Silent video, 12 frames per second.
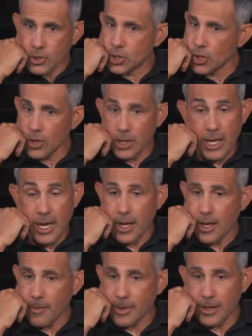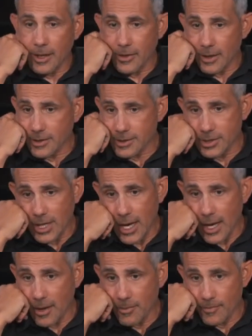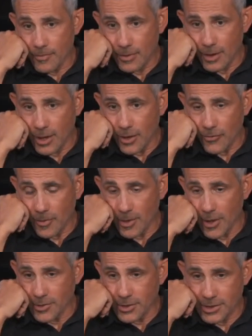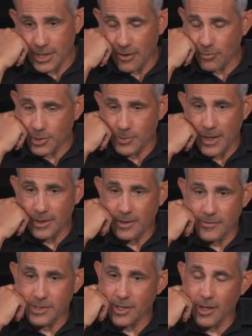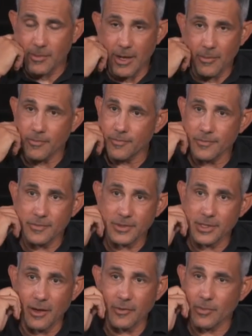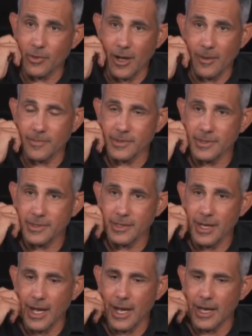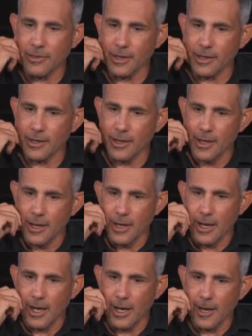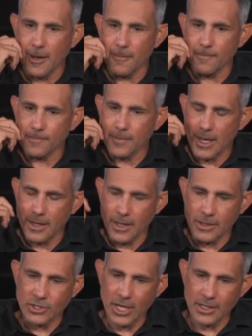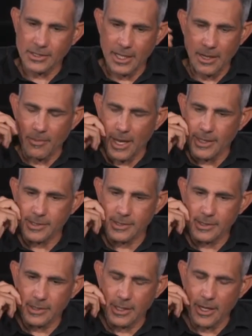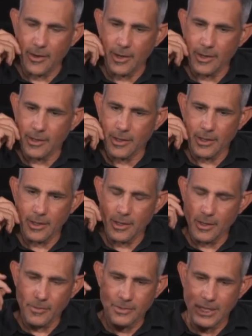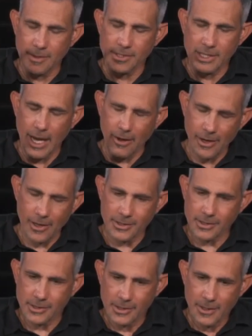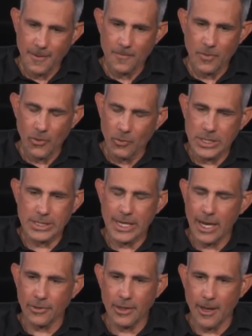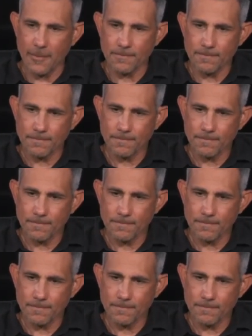Sure, yeah. I mean, I think this job, you know, from a coaching staff perspective, is all about solving problems, I think. And Chang said it best, you know, teams scout us, we scout them.